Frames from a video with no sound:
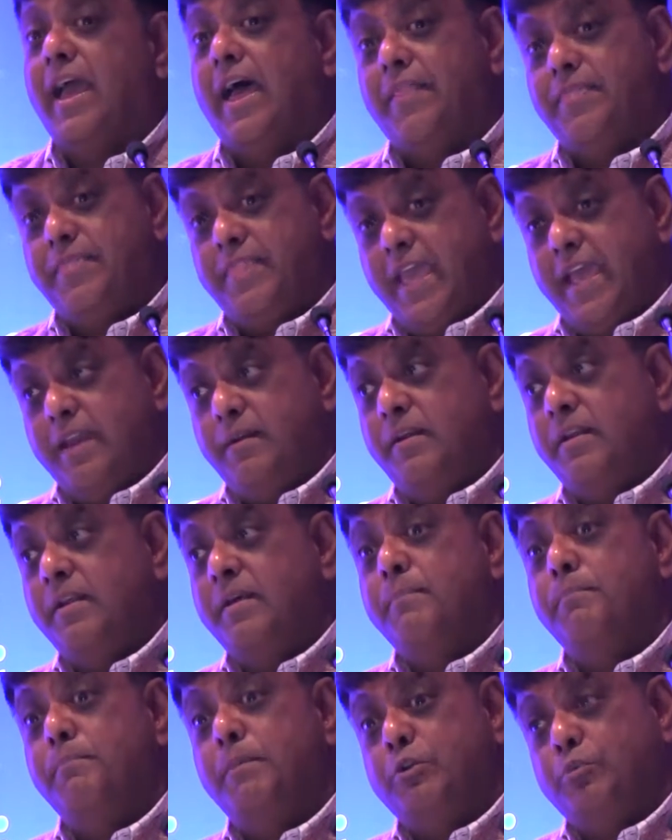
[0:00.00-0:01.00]
and then
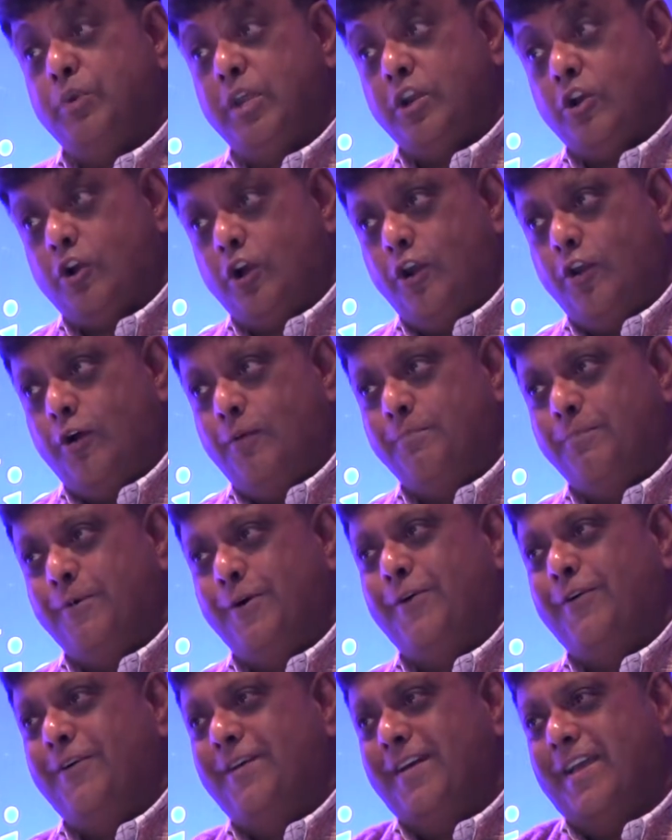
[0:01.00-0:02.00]
between
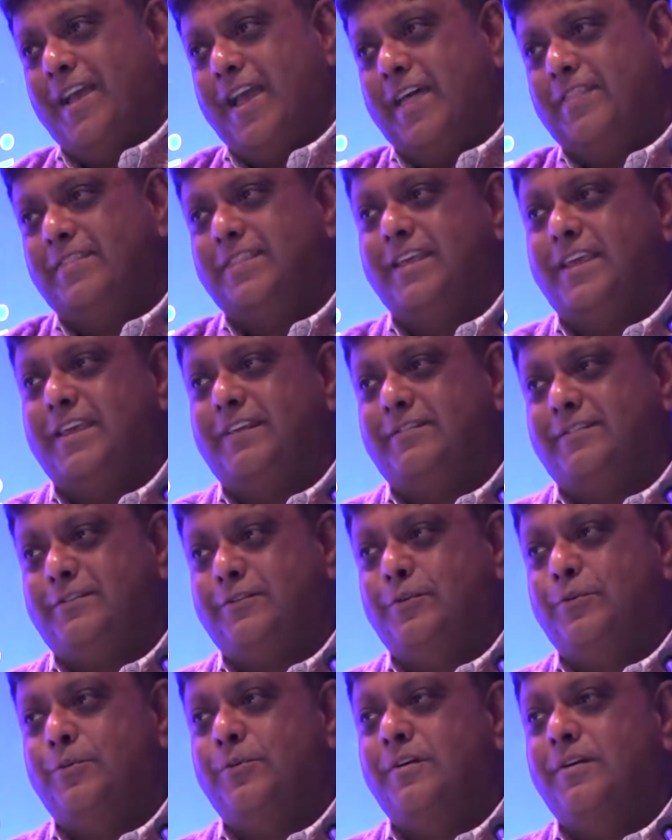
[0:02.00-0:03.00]
Colombo and these
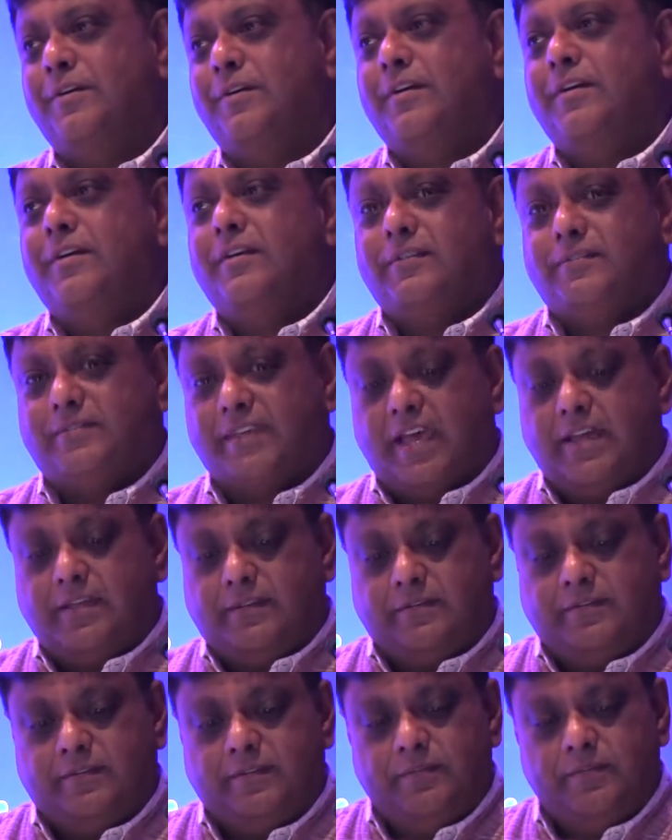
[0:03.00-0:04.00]
two
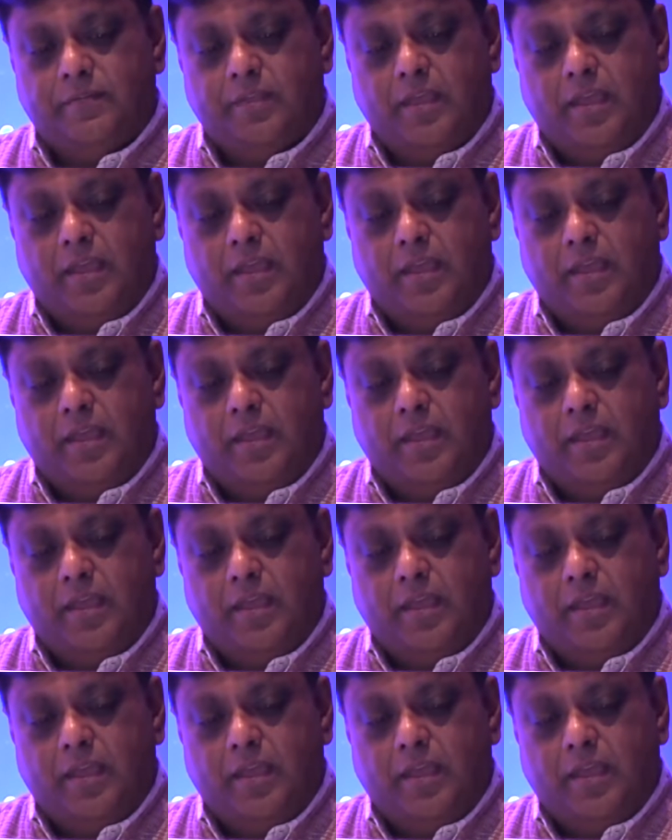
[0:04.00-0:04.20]
sites.